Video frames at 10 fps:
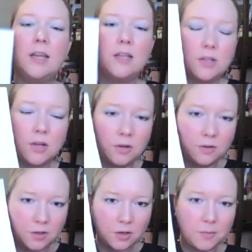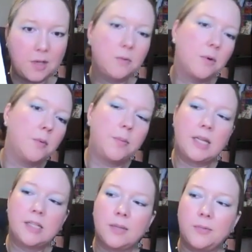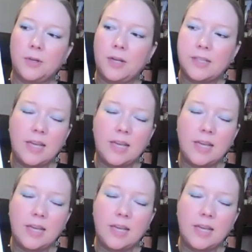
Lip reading: so I don't know if you know, but Rainbow Band Sampler has